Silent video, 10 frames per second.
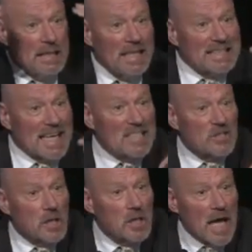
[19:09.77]
takes the
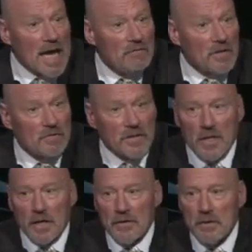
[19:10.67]
life of
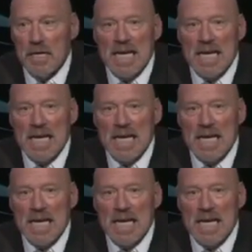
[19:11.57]
another,